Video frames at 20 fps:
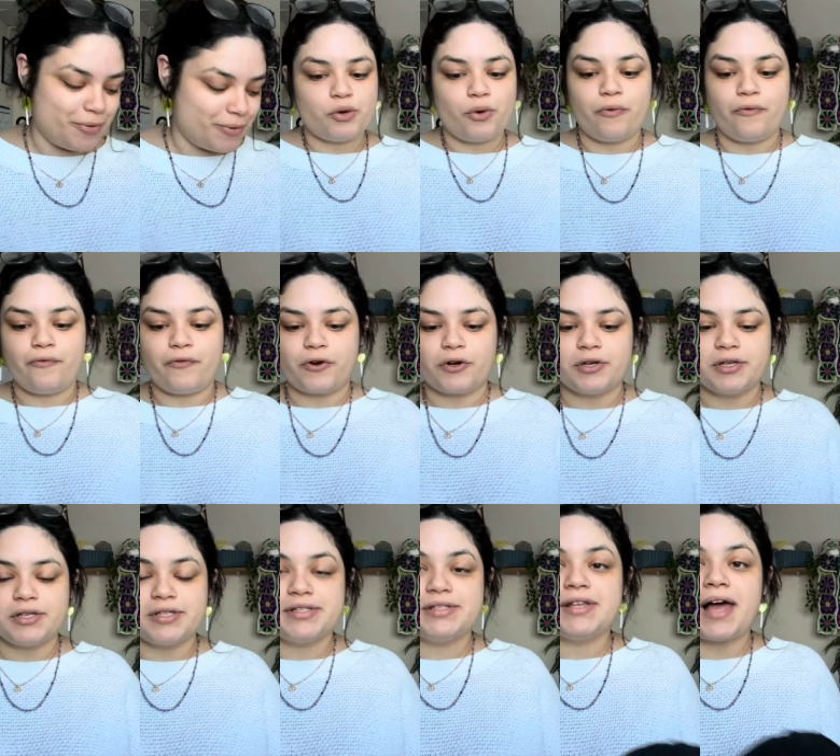Well,
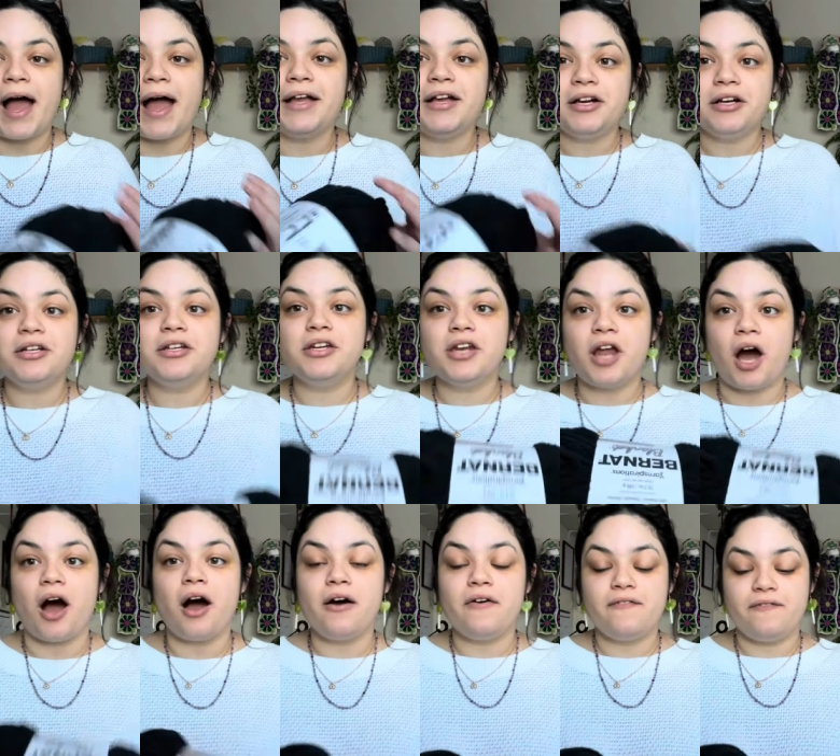first I could
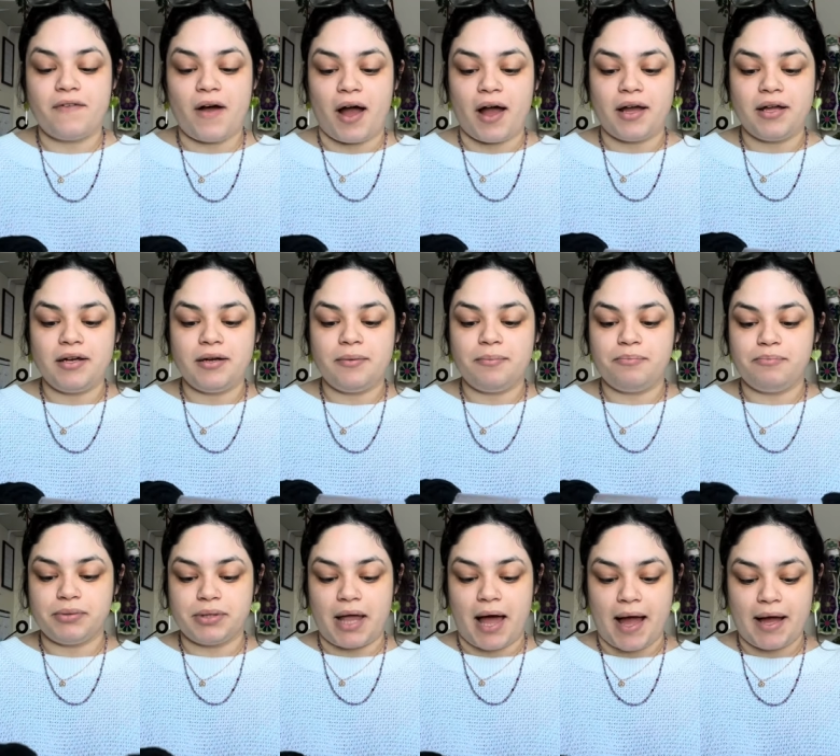not find
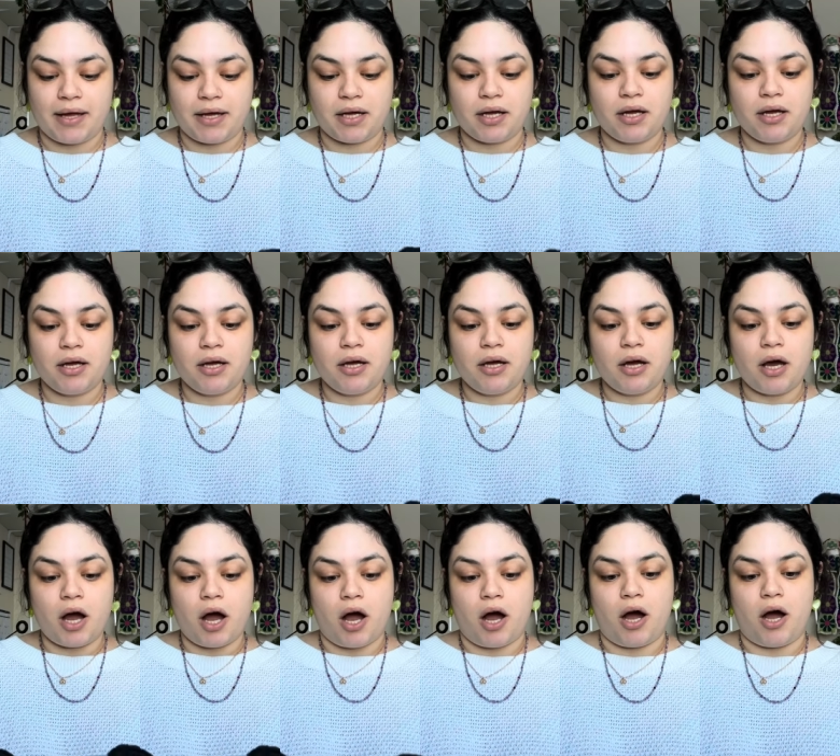black
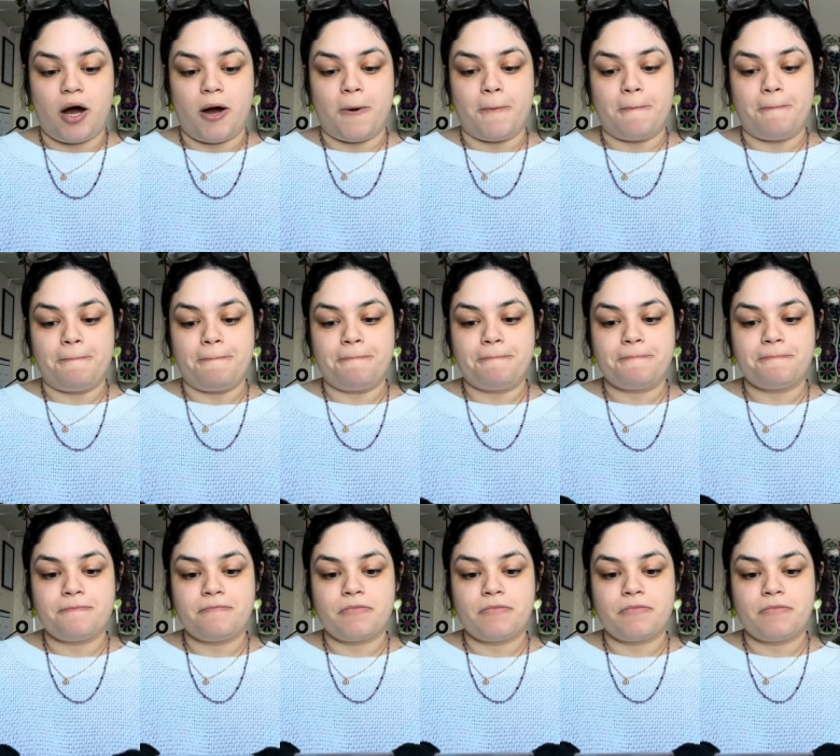um